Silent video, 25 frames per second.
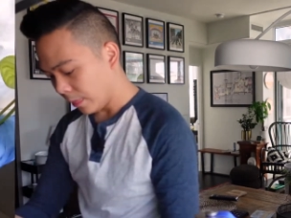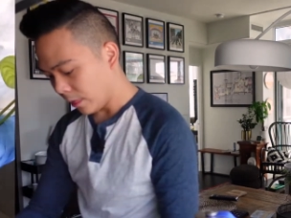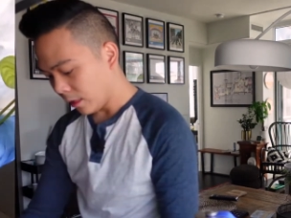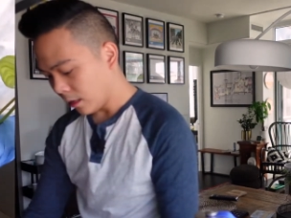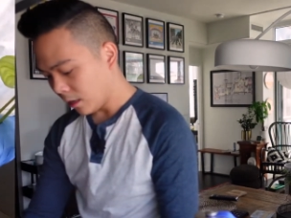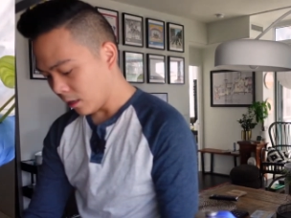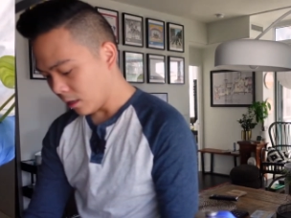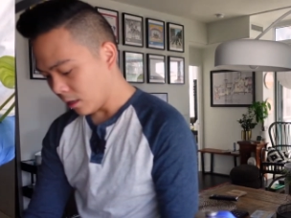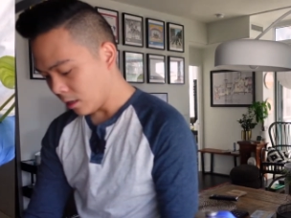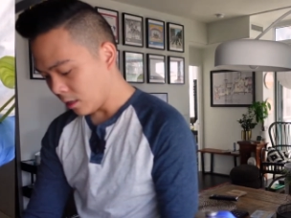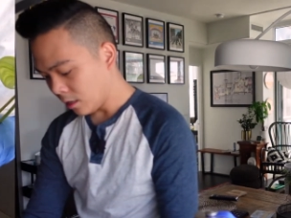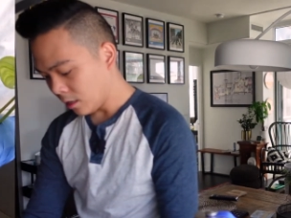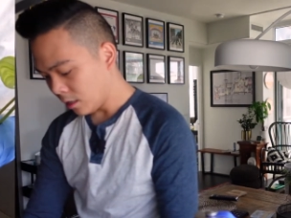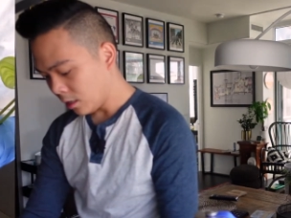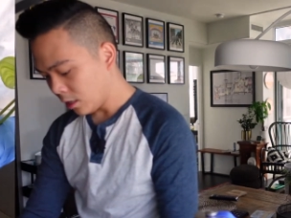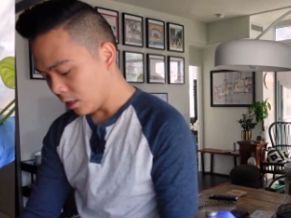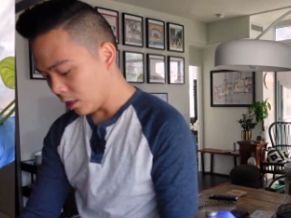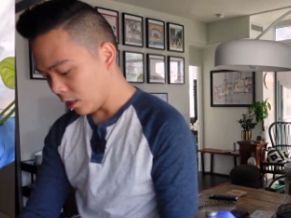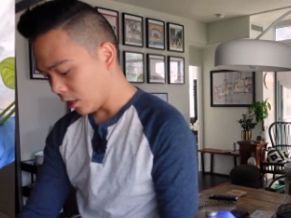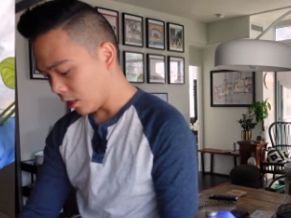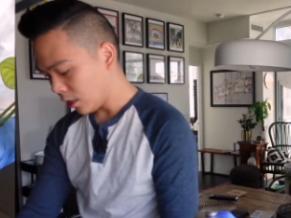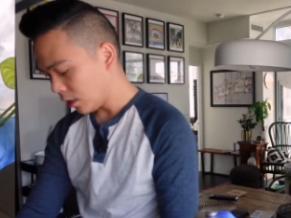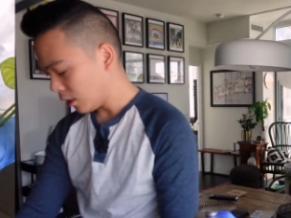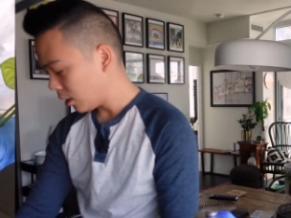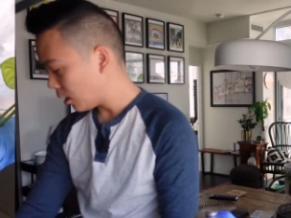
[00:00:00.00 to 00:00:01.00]
Then
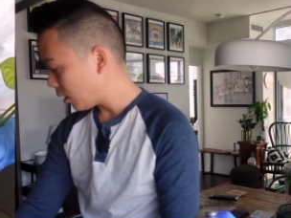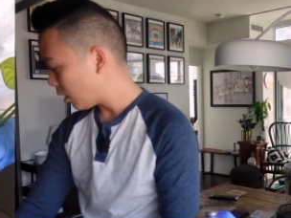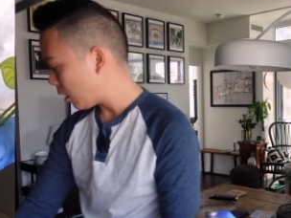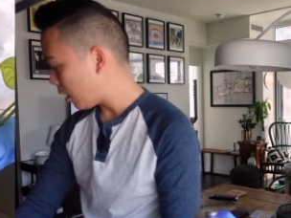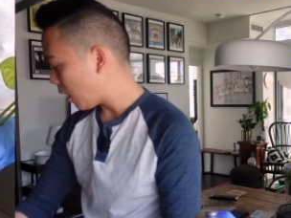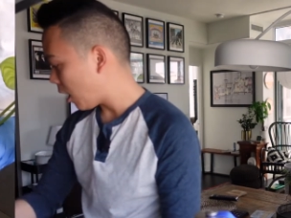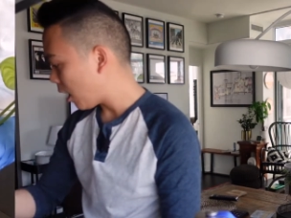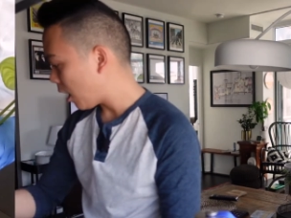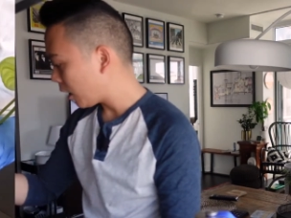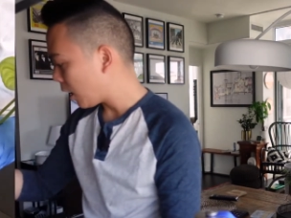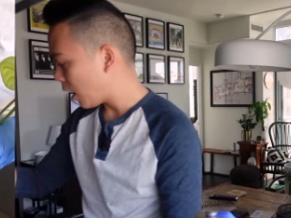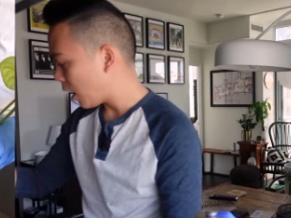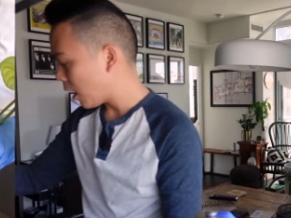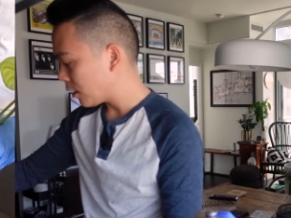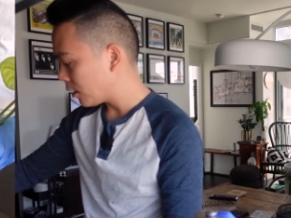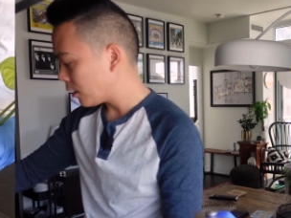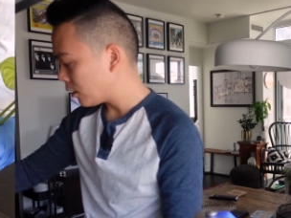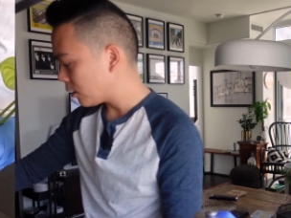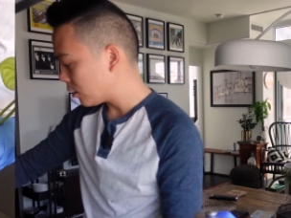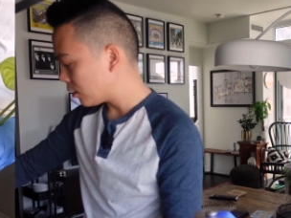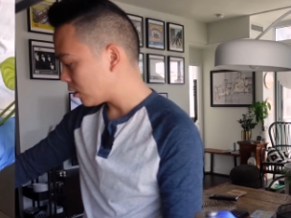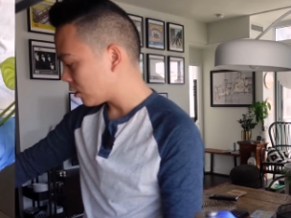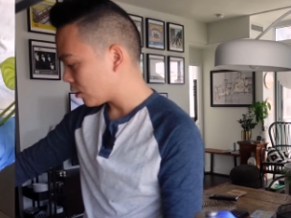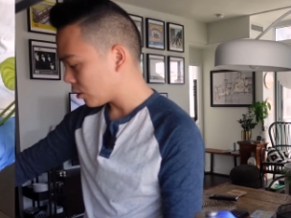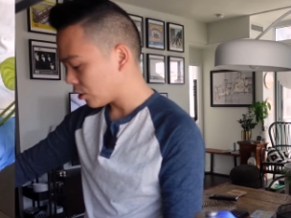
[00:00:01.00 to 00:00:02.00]
I kind
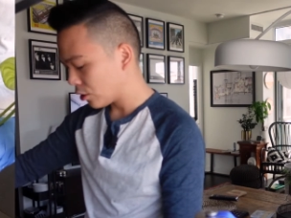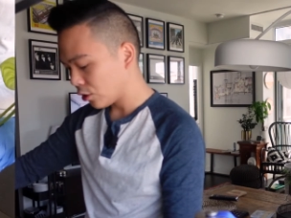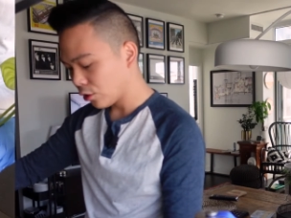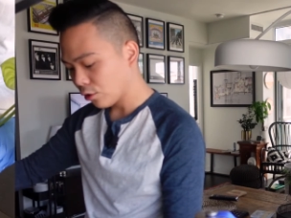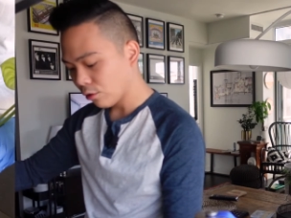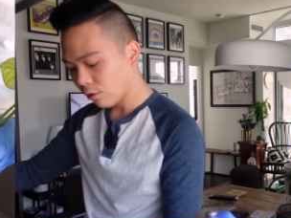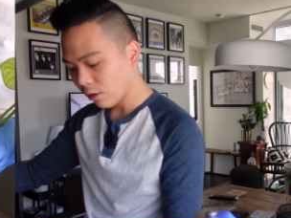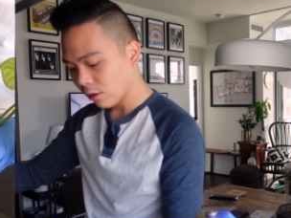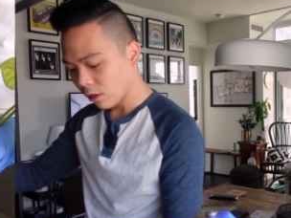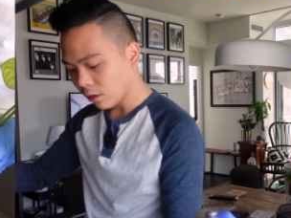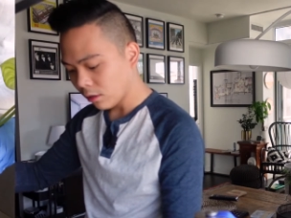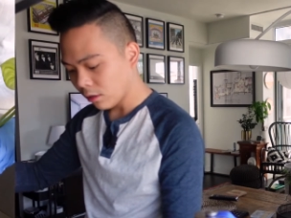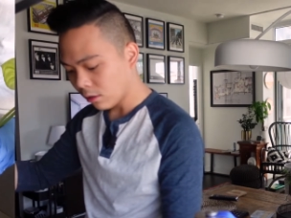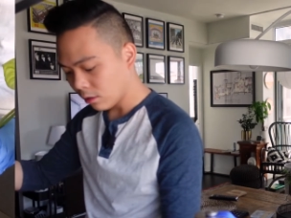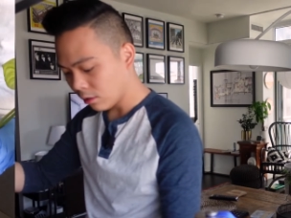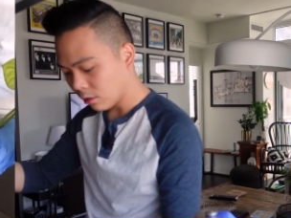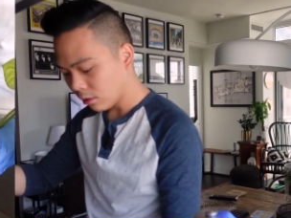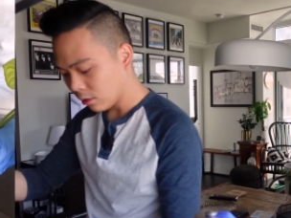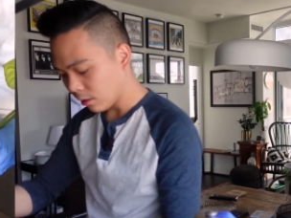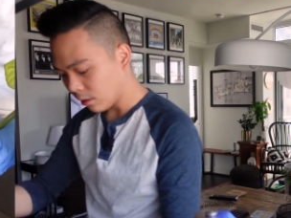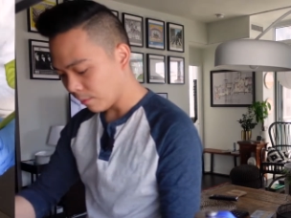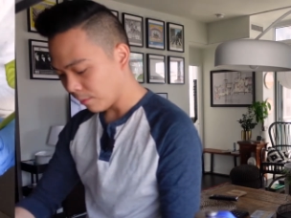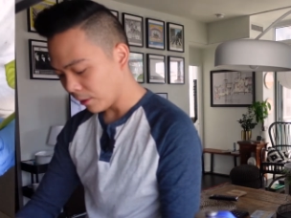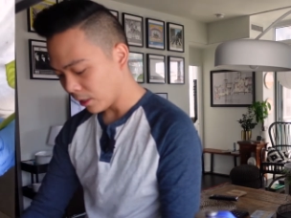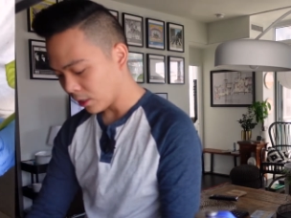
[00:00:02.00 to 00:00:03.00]
of just
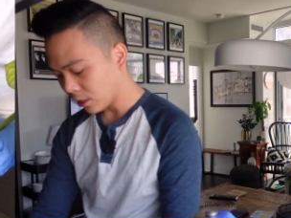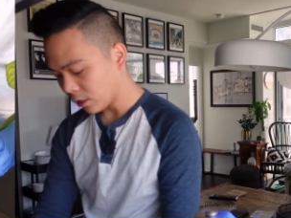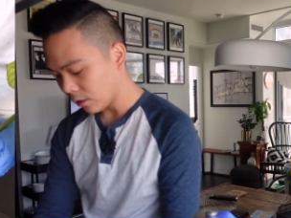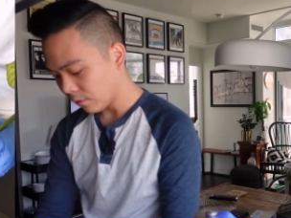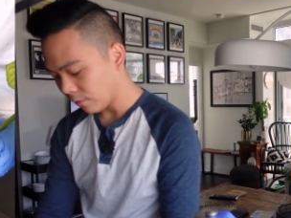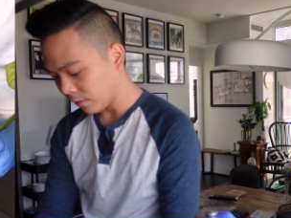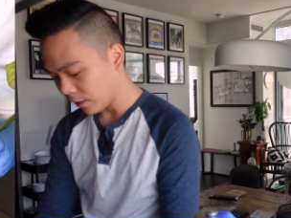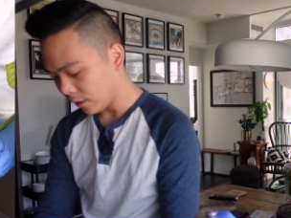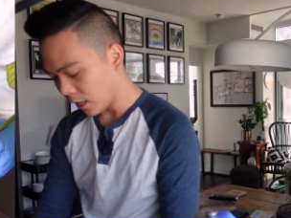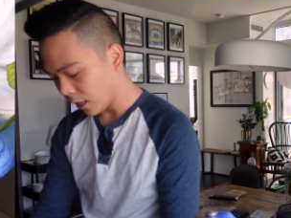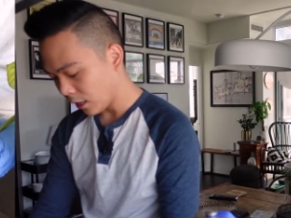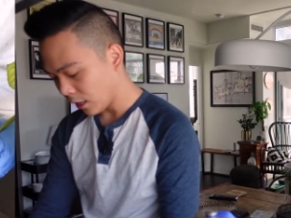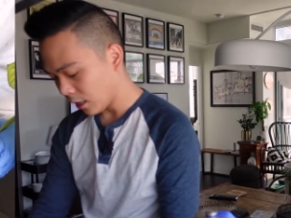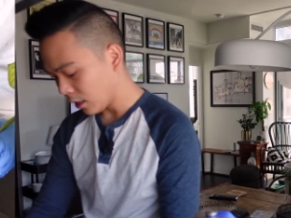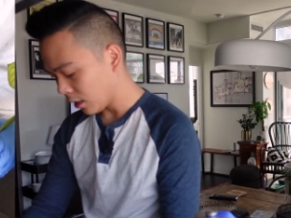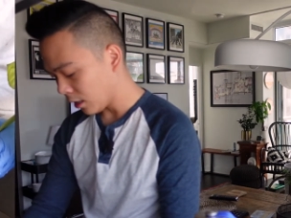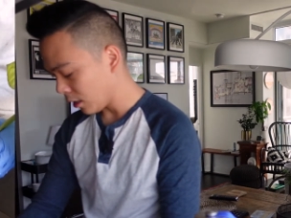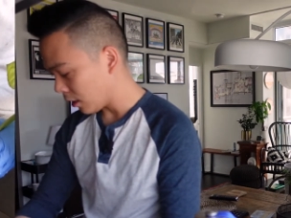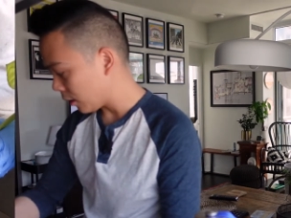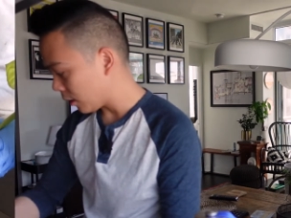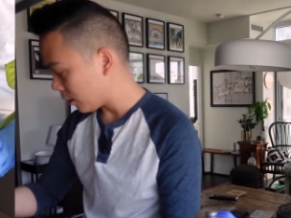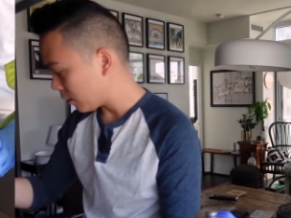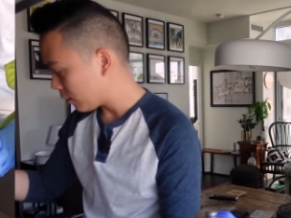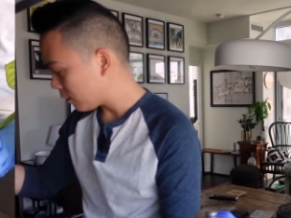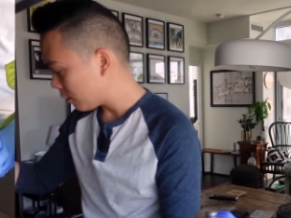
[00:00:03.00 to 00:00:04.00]
trickle a bunch of
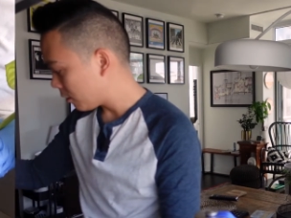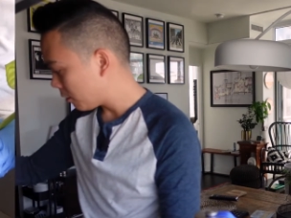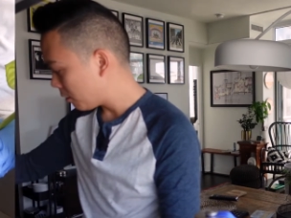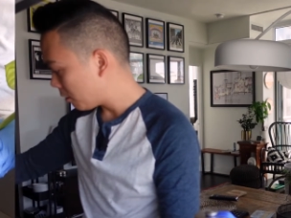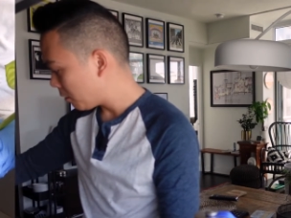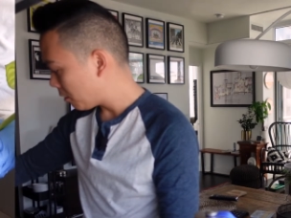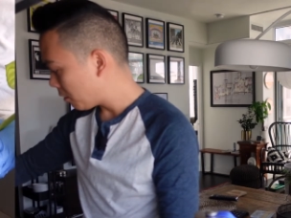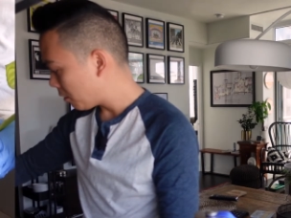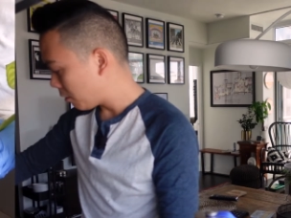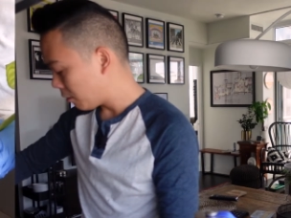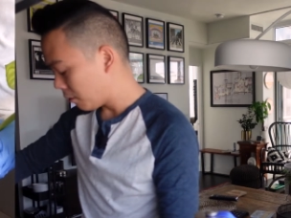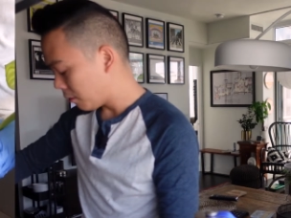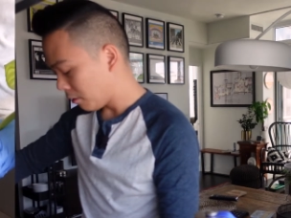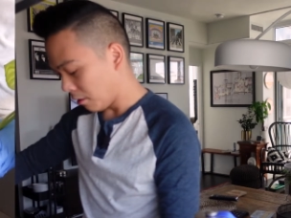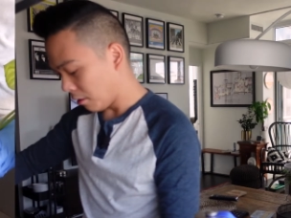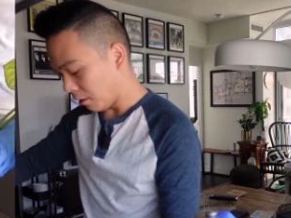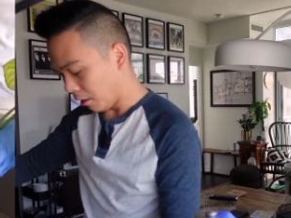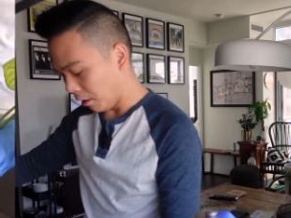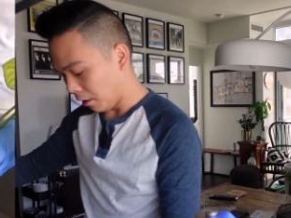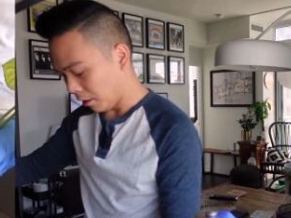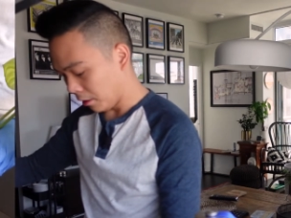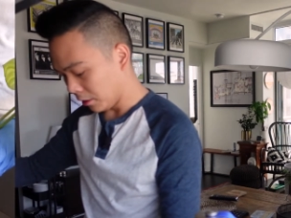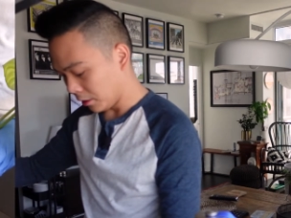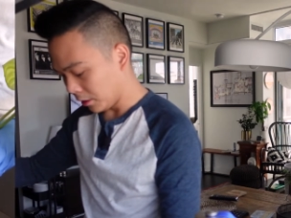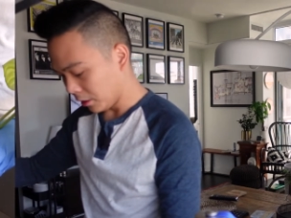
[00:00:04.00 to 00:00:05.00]
leca
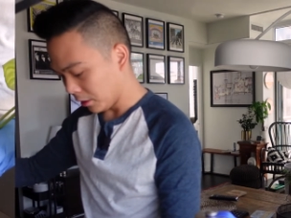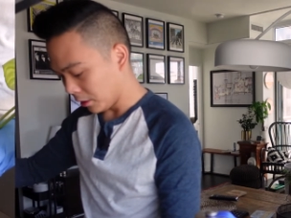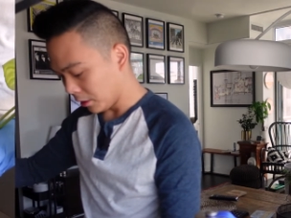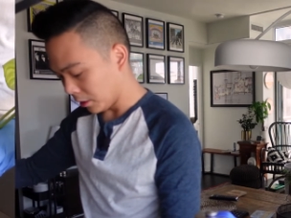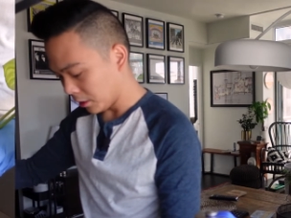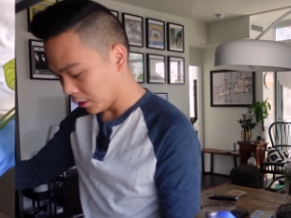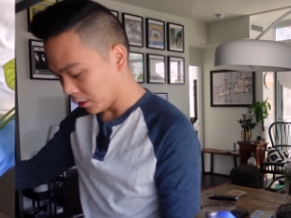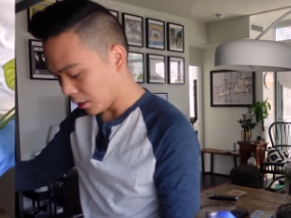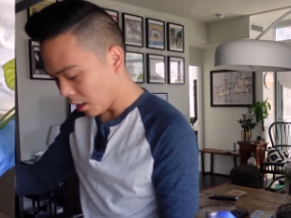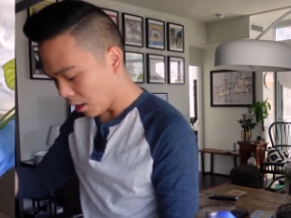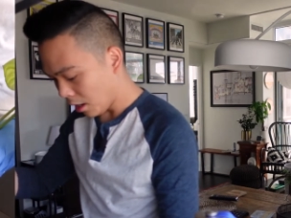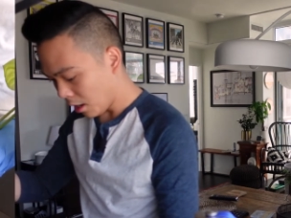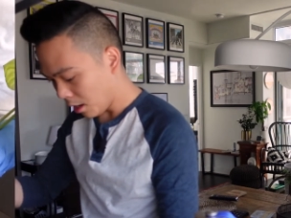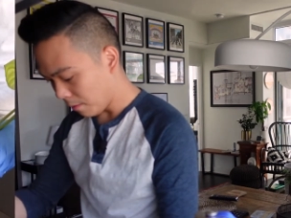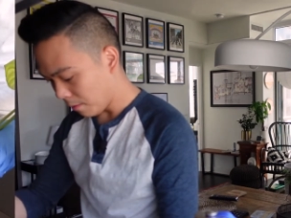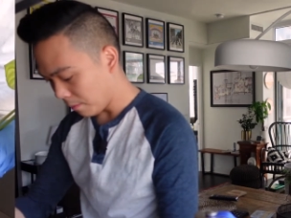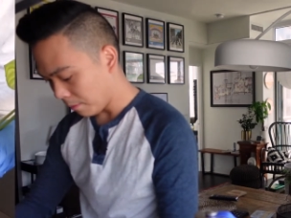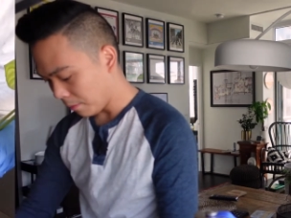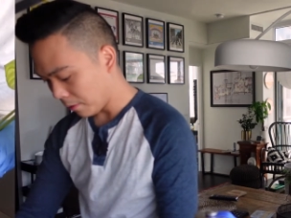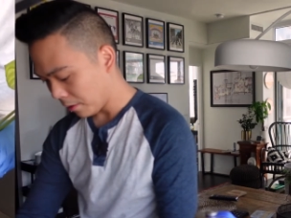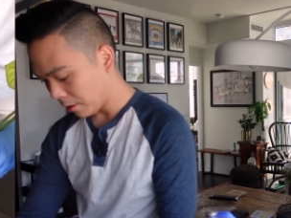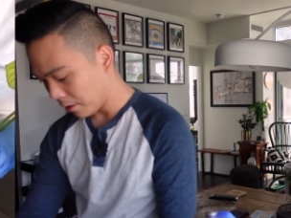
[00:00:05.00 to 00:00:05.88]
onto the top.